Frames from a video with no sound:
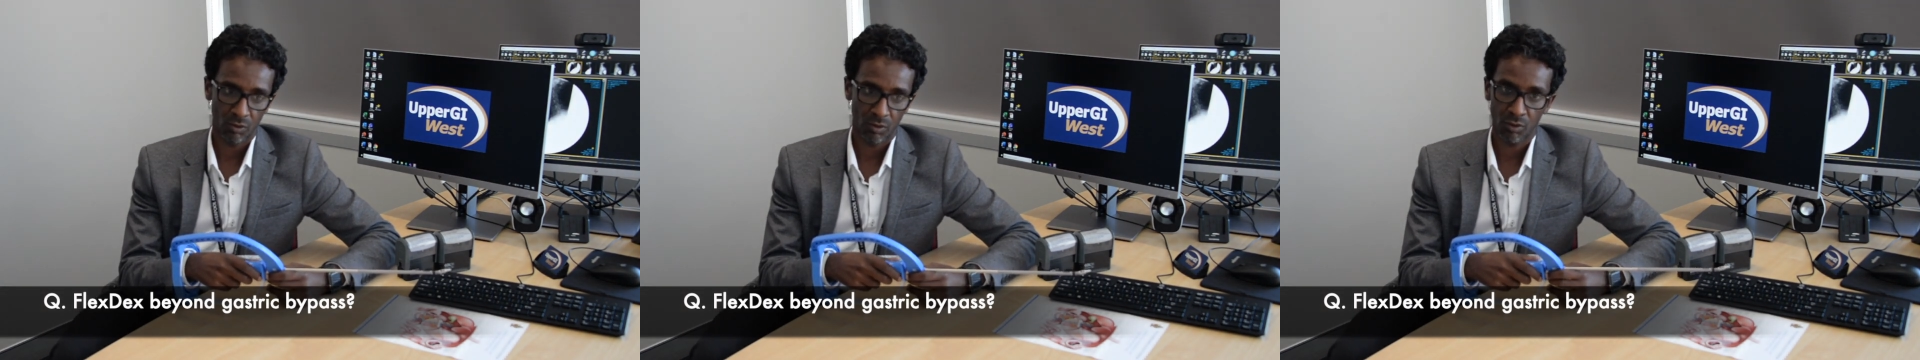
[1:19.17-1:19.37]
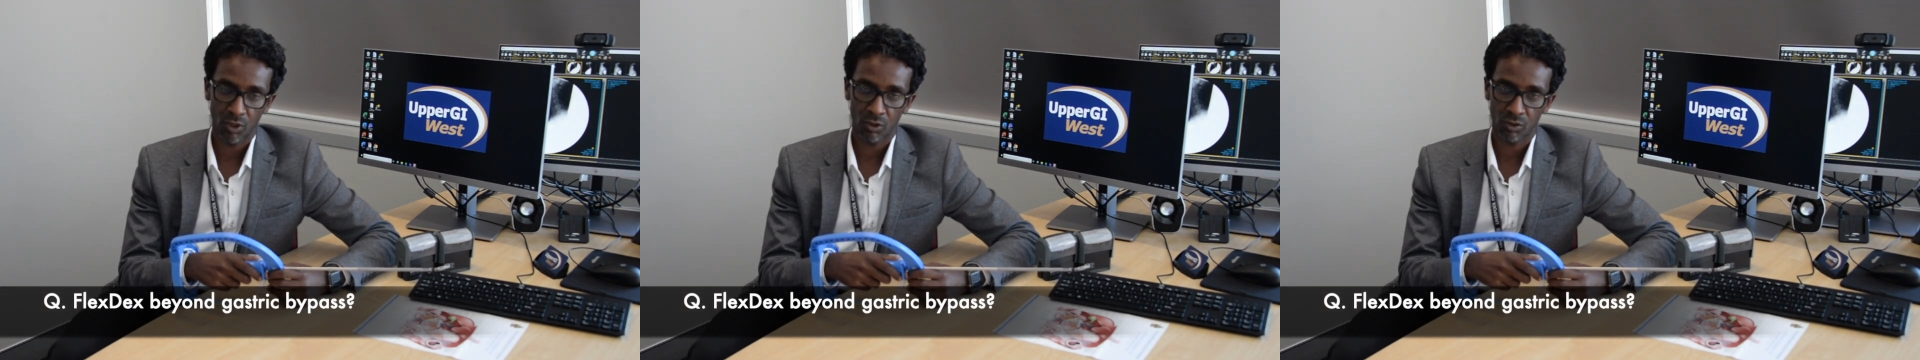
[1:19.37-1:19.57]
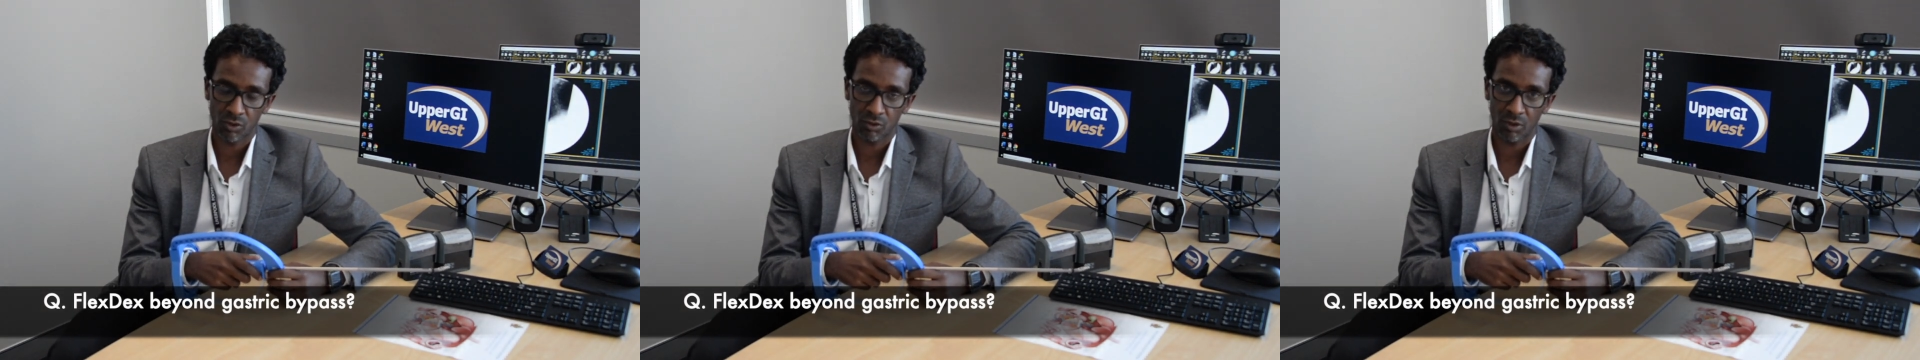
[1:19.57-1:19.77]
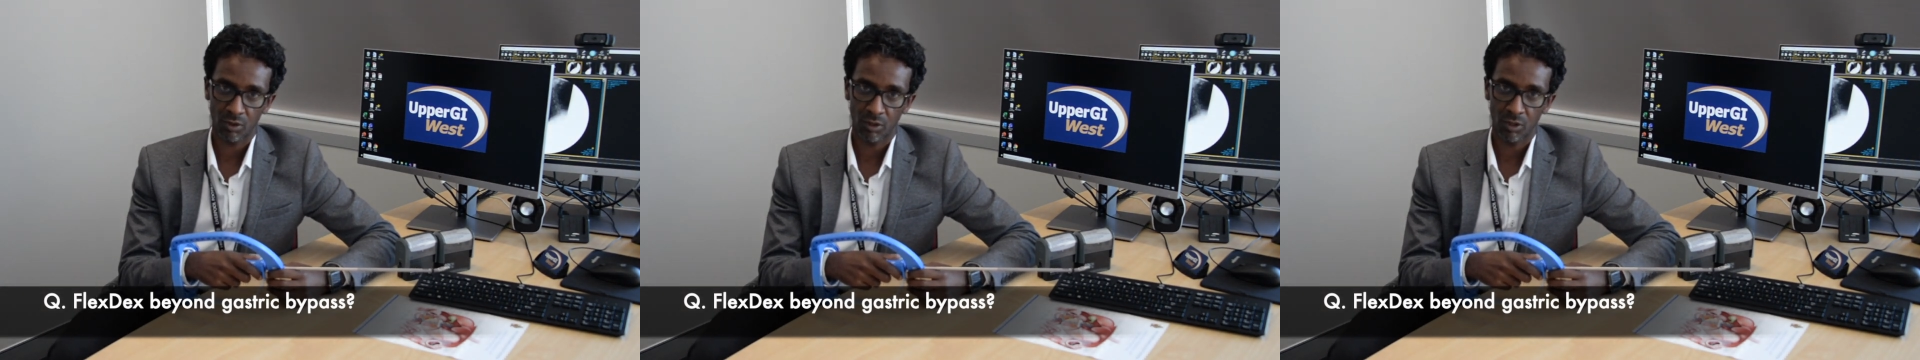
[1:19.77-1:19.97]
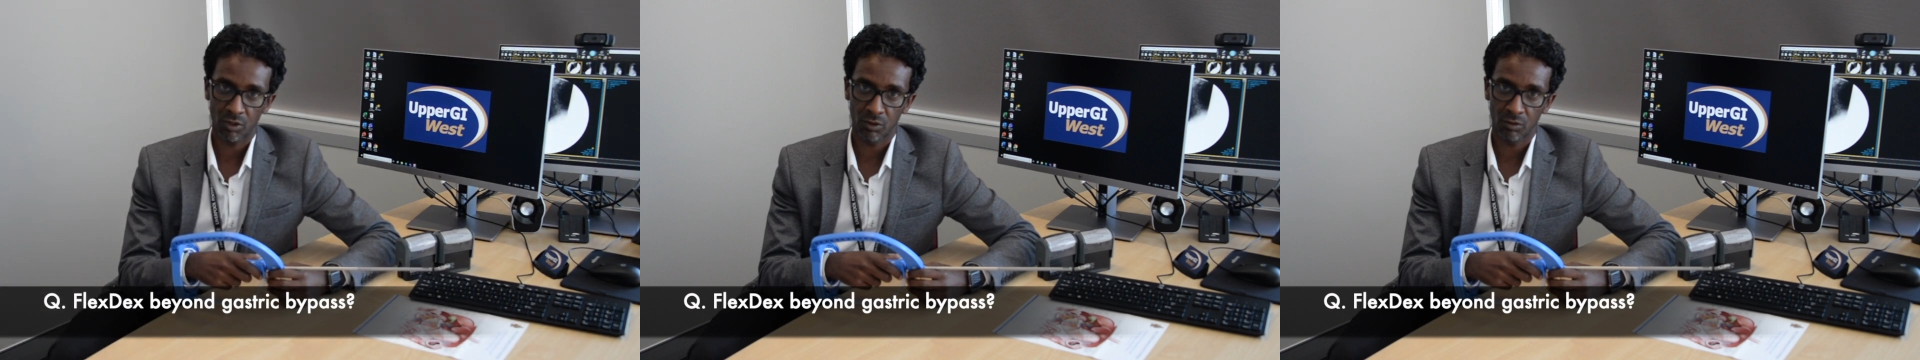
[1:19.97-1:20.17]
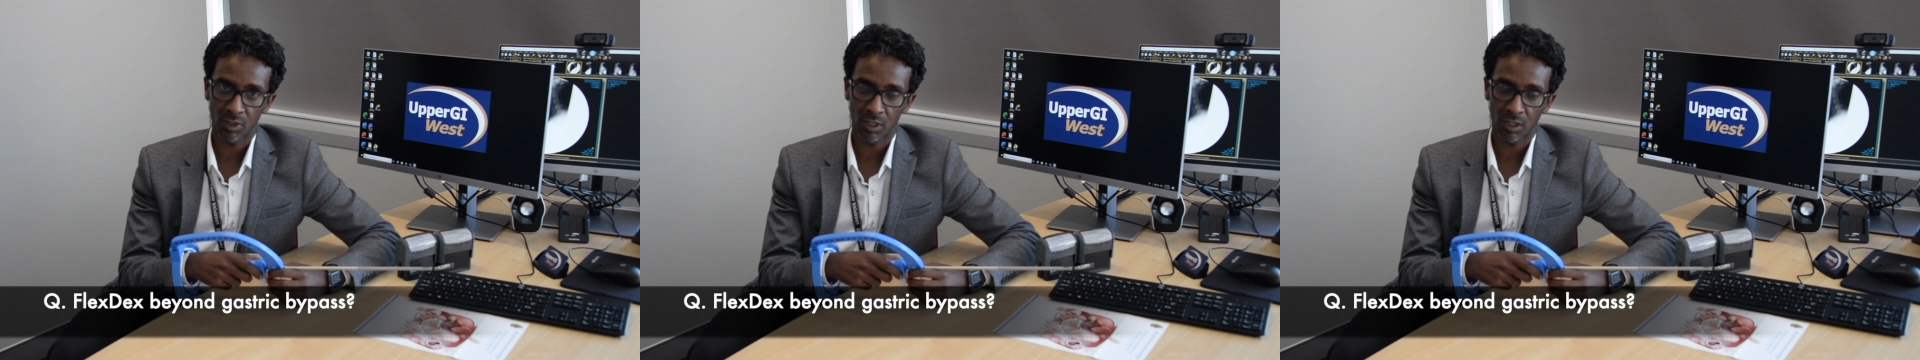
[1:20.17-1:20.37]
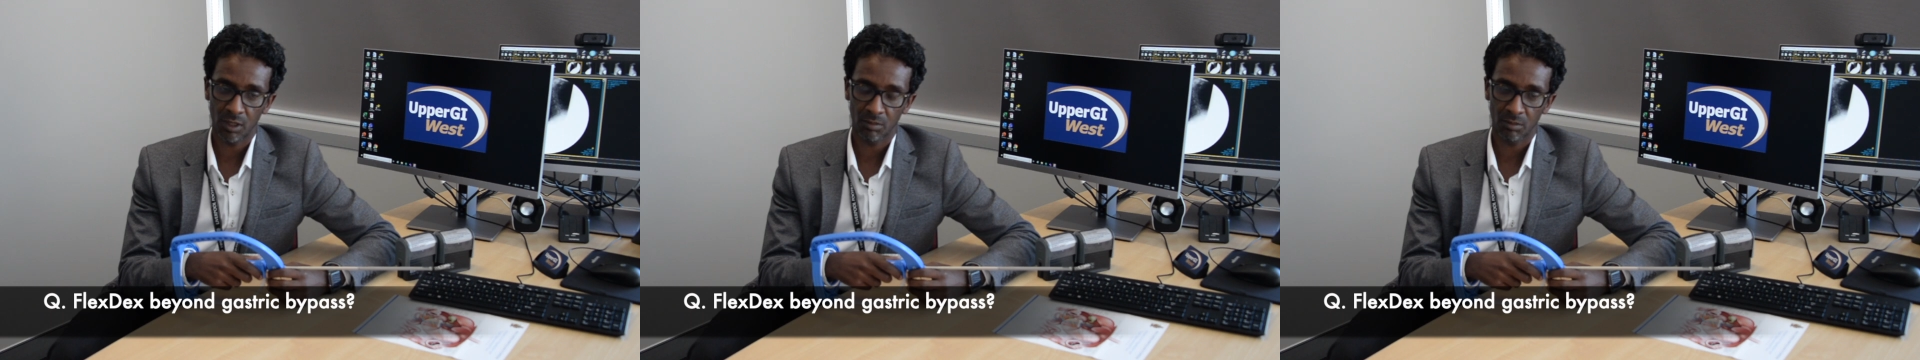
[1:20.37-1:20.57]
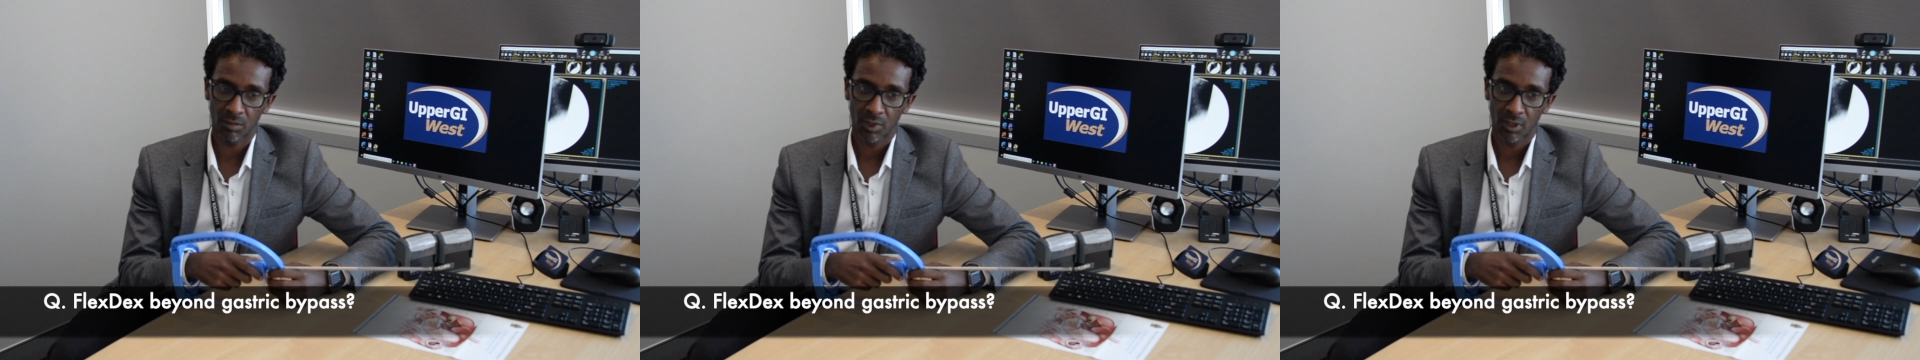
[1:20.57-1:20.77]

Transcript: reconstruct the duodenum